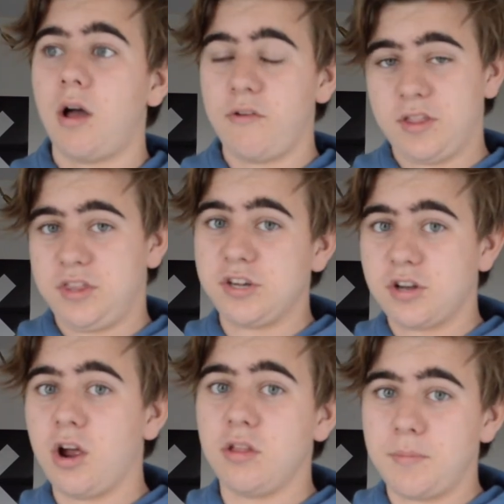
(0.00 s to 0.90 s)
I've had this
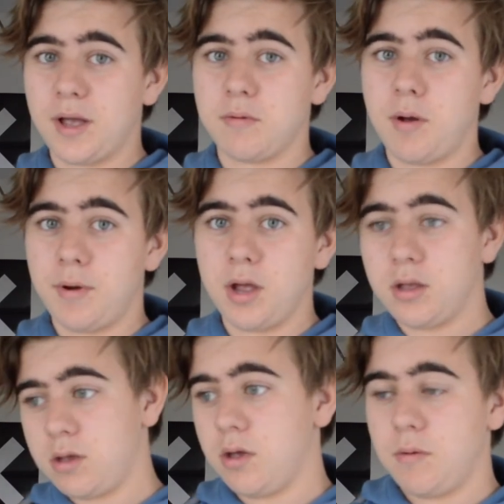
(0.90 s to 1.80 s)
guy on the back of my
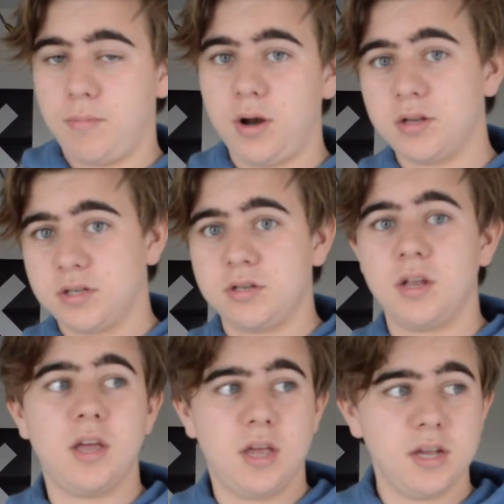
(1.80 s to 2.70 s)
bike, plus
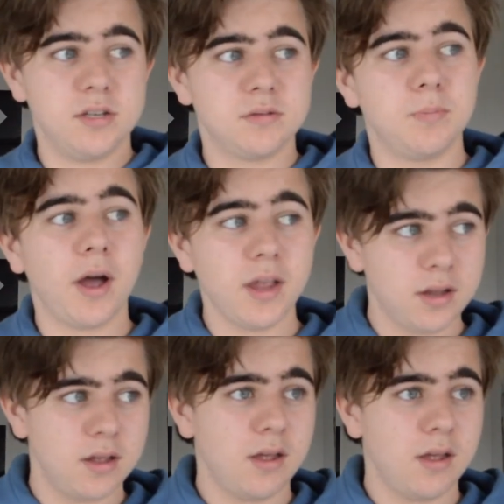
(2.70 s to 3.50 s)
his bike,